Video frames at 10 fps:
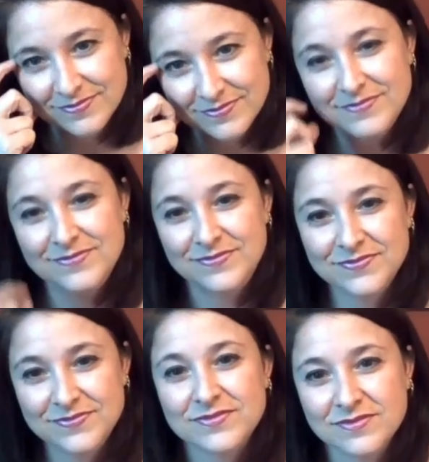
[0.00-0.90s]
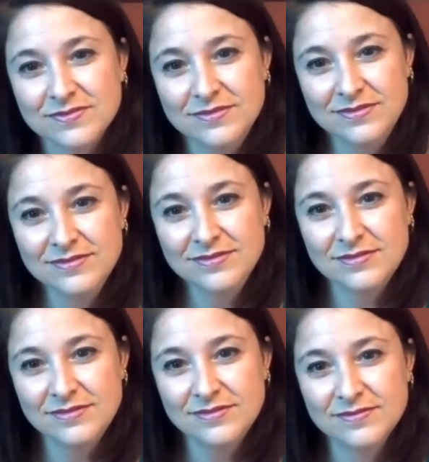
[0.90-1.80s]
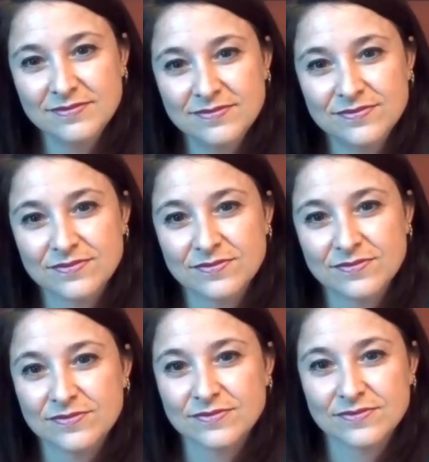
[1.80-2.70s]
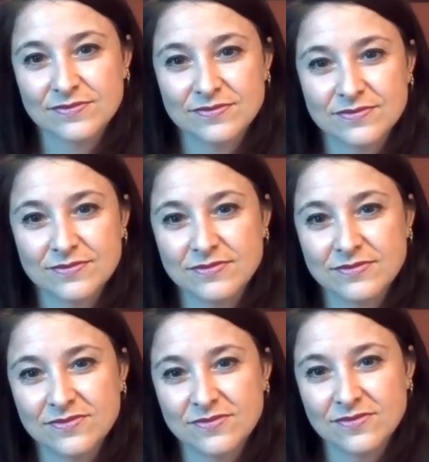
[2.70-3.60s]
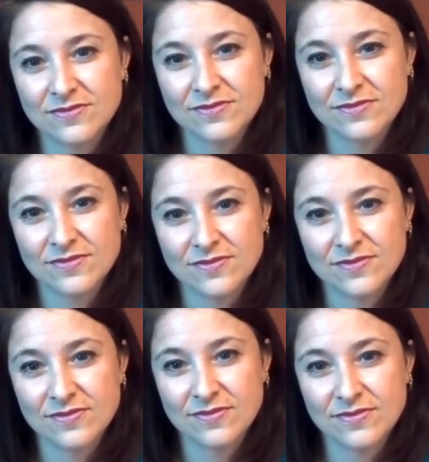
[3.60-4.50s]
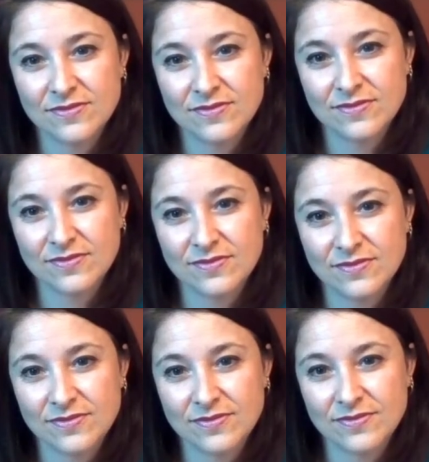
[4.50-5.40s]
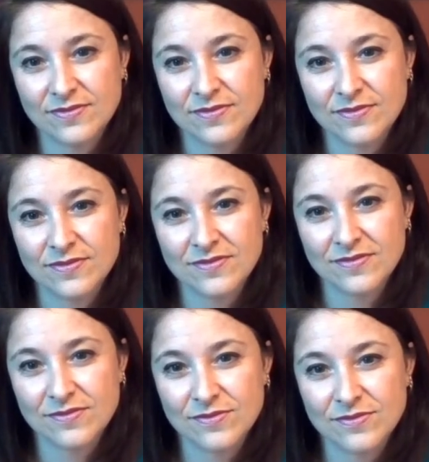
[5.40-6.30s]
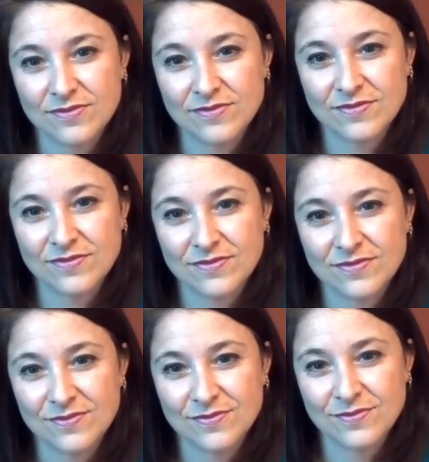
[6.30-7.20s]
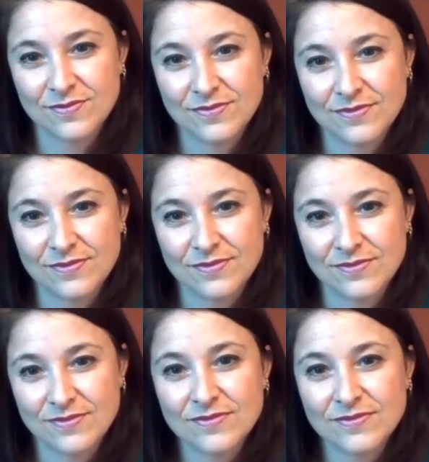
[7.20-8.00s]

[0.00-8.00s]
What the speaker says: The person shown says nothing.